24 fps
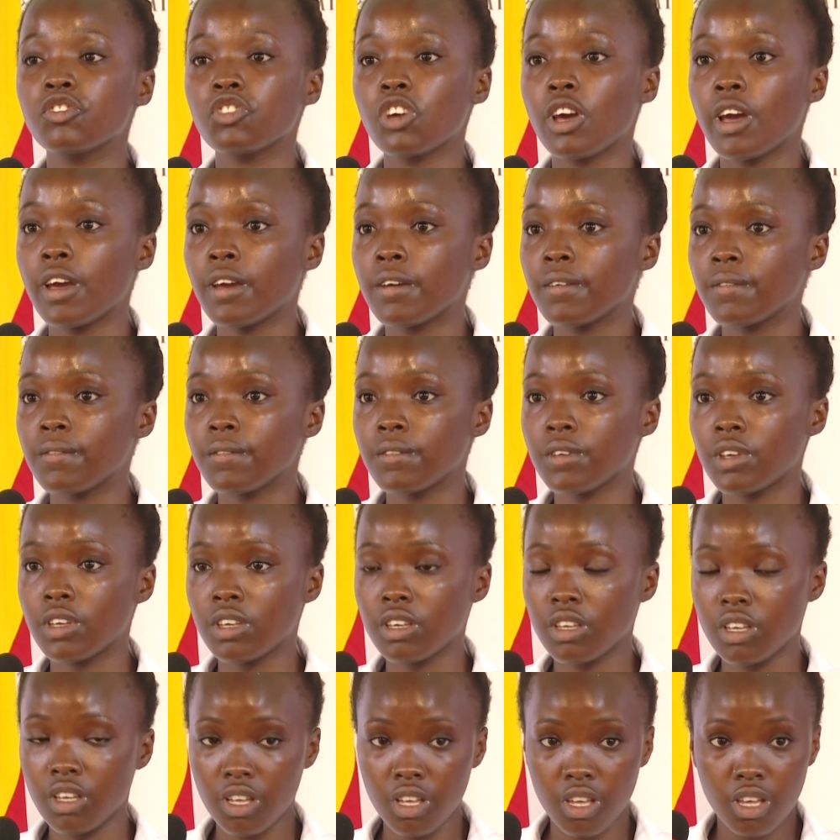
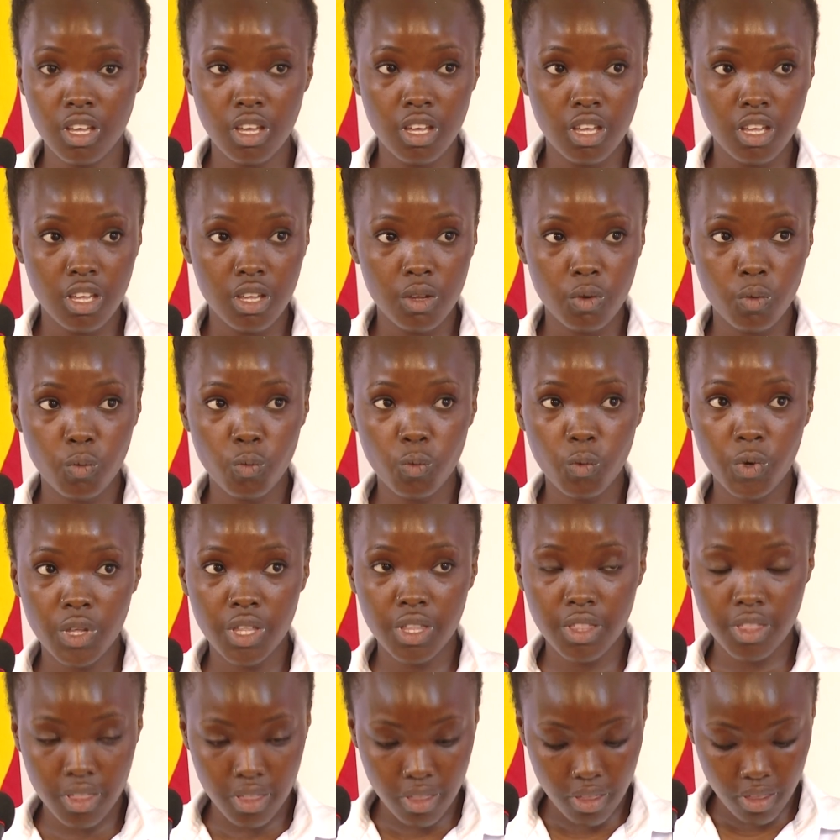HIV
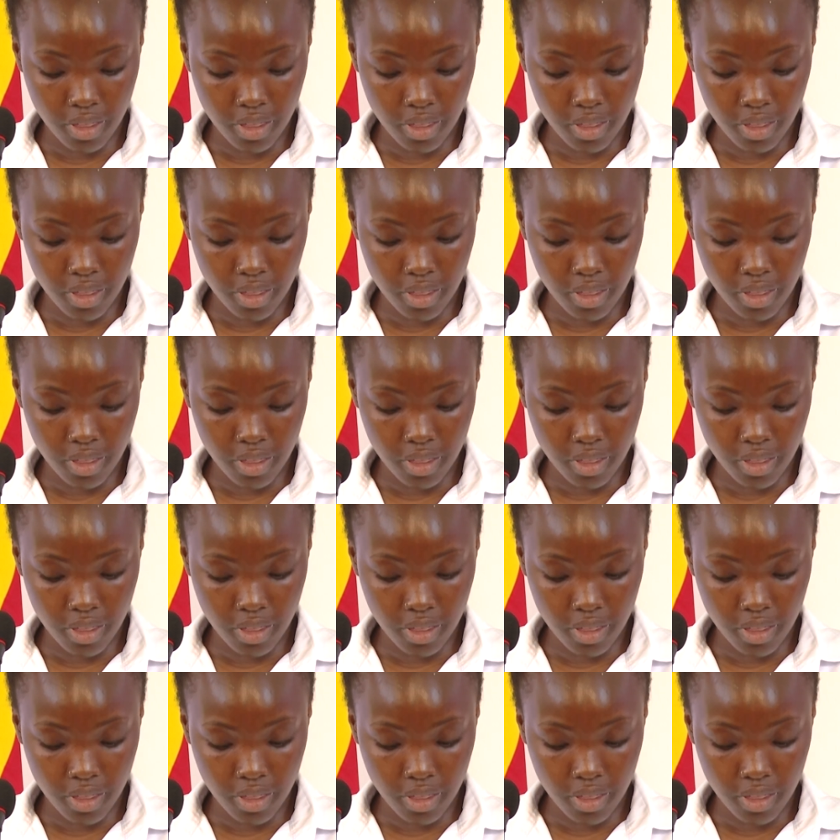with